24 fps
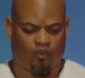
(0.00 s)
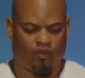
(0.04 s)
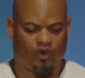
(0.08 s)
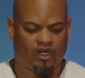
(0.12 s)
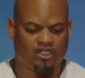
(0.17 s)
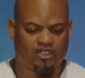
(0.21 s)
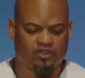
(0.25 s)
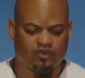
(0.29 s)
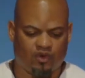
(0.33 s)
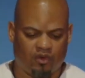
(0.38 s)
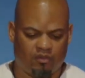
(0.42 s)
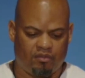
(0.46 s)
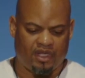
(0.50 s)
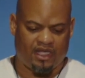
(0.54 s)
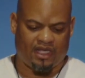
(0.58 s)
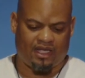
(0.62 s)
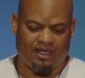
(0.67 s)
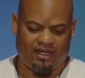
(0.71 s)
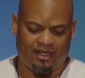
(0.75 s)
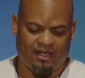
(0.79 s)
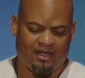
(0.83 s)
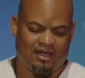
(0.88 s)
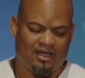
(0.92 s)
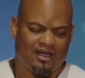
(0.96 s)
which will
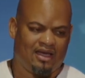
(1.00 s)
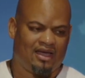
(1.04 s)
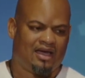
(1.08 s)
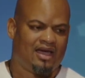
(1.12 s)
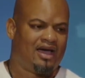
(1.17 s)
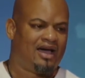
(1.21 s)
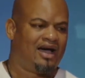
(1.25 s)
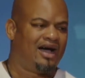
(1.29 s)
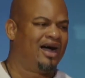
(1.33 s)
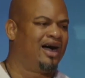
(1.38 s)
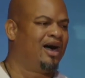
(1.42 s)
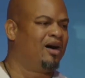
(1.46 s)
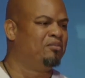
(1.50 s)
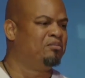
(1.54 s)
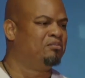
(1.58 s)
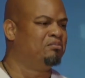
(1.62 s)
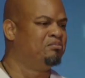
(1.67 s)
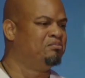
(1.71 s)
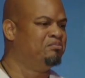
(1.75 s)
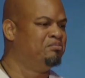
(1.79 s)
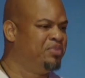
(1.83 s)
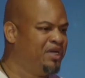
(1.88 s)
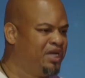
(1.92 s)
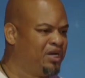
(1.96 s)
be I'm
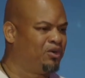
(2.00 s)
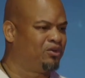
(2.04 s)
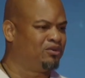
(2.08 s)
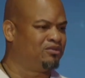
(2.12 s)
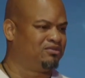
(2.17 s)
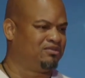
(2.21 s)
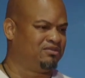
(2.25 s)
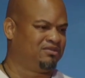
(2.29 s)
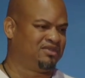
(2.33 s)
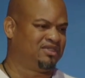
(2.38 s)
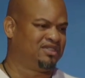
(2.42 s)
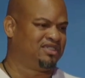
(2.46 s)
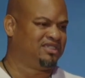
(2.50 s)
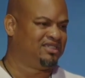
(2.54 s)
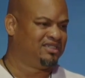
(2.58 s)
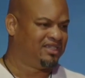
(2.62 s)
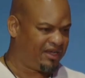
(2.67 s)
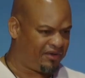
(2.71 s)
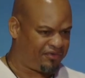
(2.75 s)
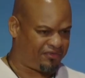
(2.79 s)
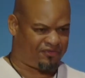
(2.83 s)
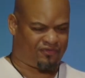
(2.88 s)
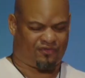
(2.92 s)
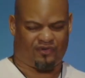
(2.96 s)
built
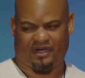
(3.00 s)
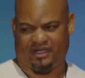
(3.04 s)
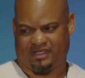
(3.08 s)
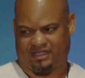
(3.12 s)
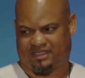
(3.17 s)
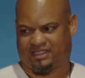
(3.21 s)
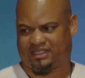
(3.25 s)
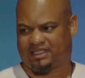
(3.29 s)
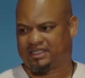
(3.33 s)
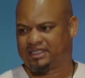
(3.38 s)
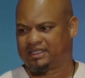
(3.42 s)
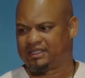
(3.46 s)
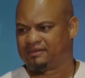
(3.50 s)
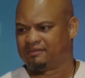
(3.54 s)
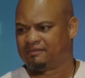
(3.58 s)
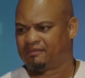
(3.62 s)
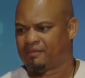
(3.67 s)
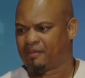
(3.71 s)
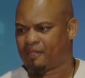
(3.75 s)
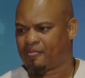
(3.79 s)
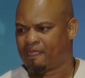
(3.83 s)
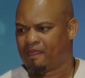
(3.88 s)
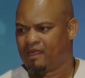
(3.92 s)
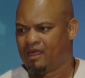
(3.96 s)
different.
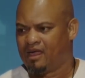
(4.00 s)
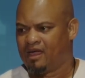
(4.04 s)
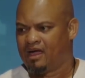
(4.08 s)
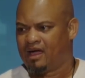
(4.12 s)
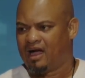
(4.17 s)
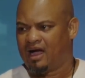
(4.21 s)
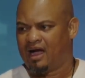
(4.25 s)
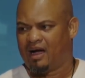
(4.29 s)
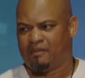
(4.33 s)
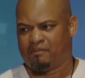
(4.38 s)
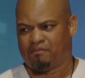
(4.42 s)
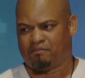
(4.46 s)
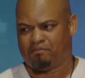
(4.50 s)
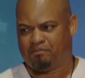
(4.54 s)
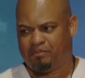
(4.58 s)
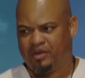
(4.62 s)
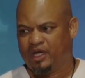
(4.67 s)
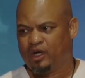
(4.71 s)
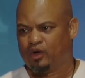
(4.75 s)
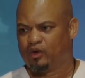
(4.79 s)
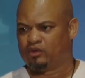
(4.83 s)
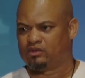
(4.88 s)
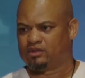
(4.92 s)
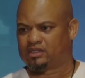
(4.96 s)
I'm
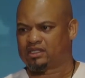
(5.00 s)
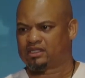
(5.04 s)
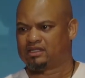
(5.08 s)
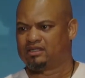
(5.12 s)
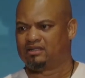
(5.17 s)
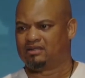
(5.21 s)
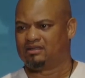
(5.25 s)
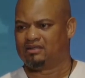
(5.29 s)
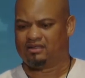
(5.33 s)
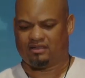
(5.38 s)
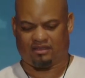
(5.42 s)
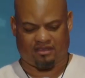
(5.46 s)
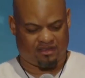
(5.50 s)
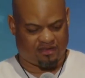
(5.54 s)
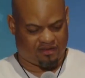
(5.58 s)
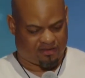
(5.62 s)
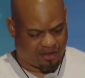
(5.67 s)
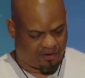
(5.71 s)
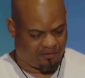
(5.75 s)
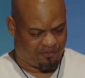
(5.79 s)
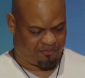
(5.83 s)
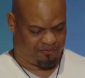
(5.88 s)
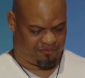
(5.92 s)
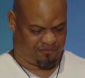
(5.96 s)
built
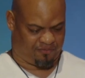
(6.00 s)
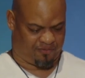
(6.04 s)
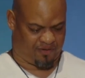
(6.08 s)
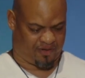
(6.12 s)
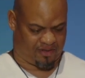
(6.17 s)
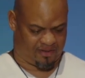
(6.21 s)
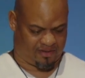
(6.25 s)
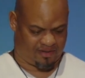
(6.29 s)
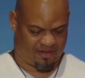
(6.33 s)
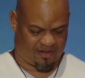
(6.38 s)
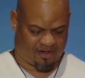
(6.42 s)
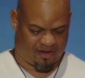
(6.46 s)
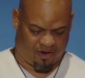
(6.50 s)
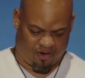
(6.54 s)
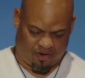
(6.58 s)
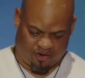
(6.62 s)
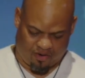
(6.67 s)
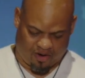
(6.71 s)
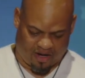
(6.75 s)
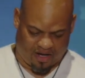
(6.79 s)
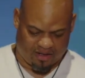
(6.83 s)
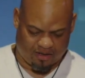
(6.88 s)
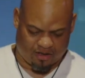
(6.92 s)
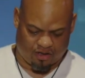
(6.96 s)
different. Oh,
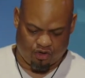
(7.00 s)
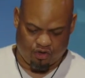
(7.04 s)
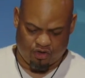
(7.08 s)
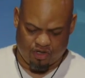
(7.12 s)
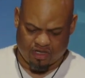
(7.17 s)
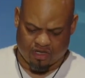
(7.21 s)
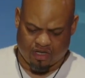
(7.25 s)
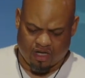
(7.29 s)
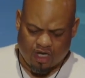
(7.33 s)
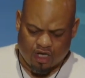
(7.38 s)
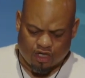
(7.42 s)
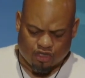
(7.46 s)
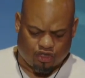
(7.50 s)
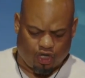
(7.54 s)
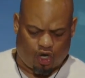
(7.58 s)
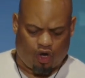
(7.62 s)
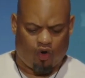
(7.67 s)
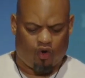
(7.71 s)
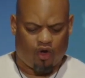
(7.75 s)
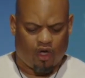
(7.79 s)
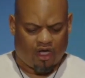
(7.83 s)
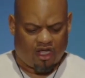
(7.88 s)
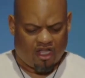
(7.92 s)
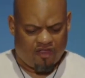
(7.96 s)
hallelujah.
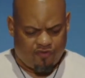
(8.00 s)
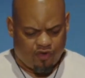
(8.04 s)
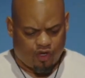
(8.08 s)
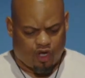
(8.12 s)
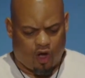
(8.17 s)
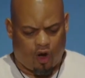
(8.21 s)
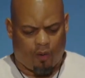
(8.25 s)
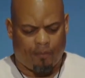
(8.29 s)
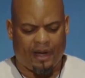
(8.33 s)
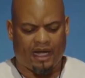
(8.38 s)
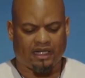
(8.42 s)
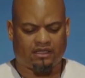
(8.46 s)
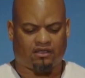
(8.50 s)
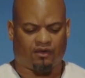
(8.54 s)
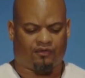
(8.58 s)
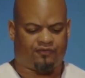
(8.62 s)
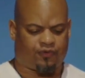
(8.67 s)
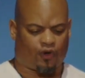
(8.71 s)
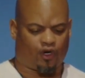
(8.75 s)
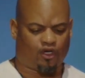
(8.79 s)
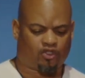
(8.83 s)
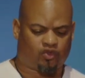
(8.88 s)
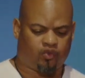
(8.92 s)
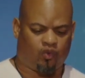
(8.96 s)
So if you go back to
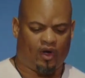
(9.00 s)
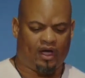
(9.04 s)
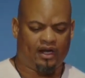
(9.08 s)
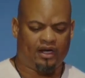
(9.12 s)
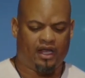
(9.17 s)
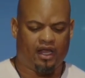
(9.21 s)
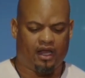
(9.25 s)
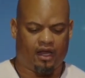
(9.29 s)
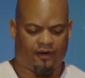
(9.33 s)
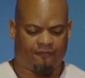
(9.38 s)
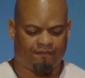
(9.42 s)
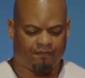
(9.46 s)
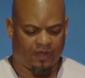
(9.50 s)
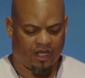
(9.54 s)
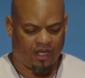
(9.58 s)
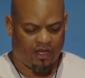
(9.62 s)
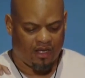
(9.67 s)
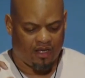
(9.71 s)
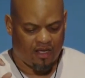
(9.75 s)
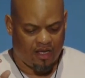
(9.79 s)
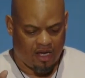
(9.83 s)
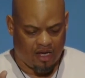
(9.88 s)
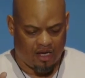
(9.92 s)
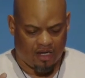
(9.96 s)
first one here,
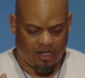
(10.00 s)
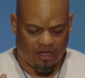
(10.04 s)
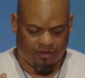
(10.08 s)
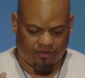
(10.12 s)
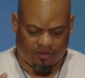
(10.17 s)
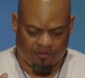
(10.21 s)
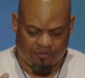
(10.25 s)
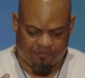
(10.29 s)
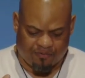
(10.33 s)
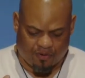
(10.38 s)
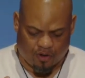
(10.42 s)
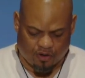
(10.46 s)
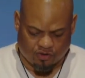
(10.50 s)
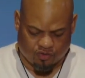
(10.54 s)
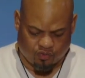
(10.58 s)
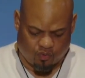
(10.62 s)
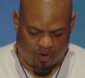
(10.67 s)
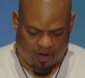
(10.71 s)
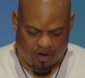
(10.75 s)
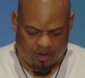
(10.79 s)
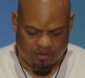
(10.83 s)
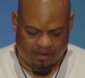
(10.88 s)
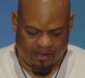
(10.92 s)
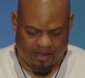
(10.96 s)
uh, uh the first
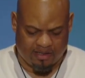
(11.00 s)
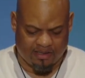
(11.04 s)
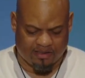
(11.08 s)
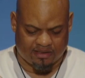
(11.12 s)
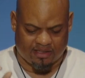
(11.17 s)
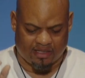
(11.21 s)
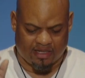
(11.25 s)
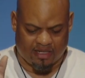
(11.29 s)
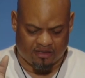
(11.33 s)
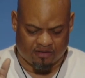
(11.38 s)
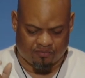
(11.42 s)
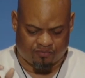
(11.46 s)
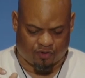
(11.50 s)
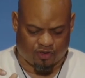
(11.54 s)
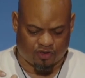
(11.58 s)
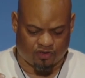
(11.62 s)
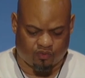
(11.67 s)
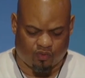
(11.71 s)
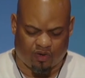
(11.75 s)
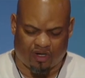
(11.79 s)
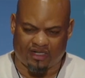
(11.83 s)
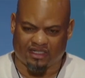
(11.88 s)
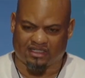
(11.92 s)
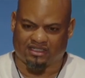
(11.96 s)
word that he says in first
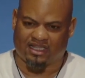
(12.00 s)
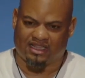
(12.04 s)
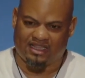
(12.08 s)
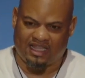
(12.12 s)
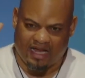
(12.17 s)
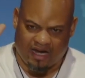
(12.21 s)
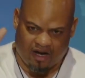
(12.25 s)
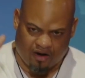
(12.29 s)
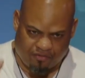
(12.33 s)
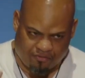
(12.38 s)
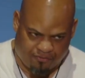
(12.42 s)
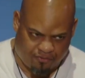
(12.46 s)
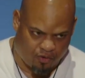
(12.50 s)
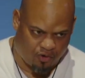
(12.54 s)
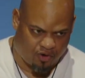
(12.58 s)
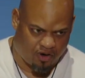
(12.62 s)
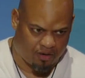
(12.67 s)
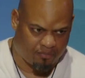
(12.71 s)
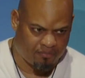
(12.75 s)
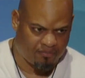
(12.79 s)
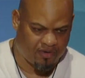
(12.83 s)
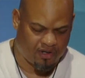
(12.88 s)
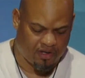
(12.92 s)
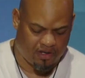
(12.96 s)
one is therefore.
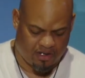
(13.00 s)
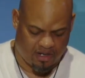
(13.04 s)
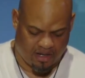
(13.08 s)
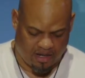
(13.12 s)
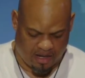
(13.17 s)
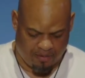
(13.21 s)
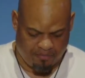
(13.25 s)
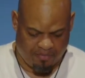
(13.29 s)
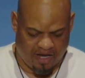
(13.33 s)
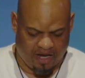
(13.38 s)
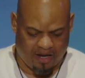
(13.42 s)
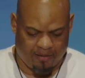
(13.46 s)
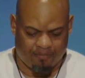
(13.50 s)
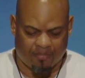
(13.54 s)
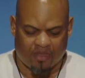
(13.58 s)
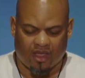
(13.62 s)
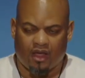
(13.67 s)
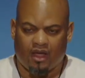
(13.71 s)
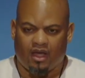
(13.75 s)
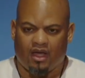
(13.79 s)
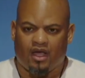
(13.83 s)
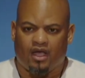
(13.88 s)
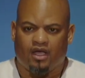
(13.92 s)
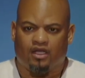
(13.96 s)
Amen.
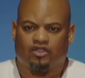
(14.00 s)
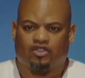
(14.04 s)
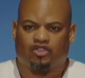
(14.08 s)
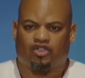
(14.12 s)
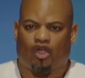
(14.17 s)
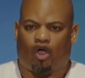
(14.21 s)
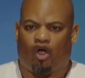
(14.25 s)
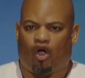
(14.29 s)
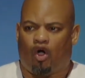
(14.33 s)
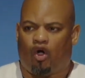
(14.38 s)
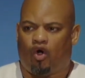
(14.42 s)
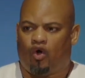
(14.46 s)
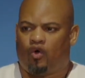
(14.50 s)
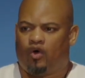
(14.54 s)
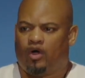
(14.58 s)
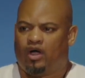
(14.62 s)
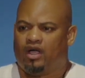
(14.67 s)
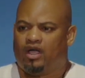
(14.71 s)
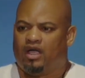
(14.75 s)
So